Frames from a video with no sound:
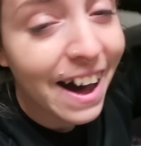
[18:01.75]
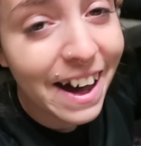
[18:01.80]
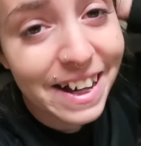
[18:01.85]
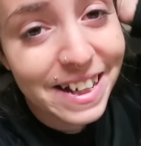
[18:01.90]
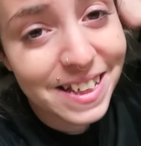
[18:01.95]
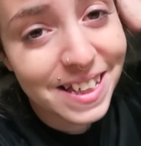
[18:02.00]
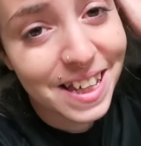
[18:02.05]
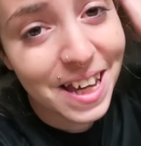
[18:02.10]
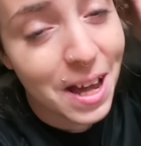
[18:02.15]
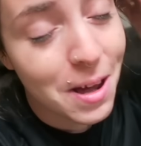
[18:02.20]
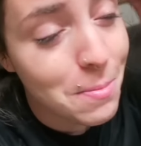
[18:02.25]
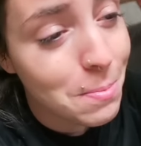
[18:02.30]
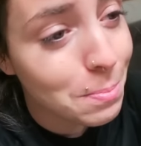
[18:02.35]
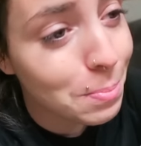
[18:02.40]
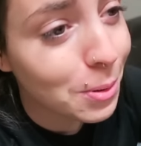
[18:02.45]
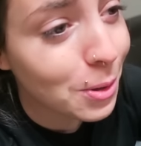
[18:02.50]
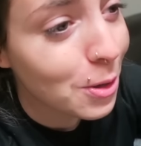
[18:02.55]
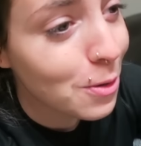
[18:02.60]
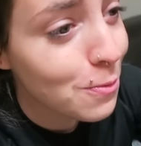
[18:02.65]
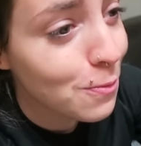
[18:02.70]
a
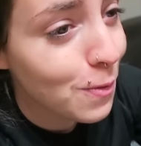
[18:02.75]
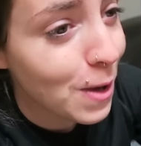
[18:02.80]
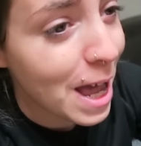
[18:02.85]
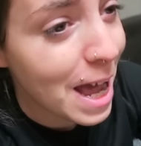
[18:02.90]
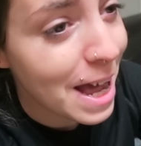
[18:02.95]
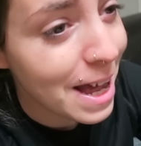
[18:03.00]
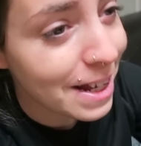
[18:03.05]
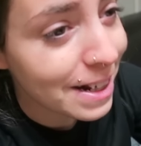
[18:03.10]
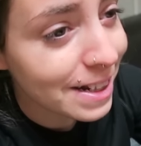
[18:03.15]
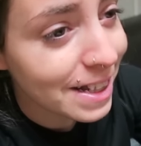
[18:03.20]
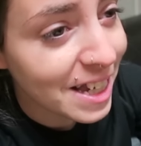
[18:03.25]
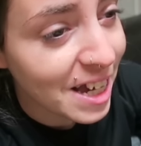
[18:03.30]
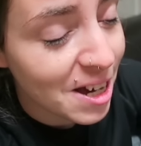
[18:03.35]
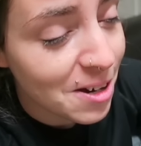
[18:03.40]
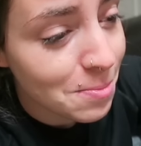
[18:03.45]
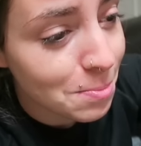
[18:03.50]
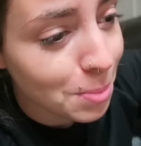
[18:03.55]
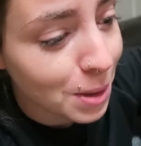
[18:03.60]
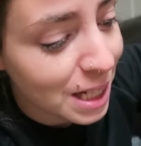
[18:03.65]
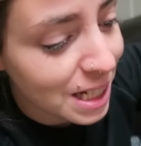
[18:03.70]
camper van
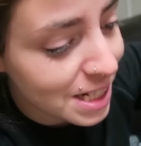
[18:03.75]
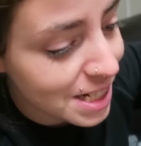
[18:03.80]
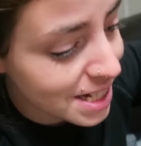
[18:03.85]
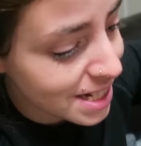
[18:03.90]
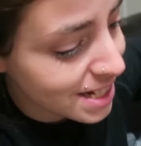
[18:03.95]
camping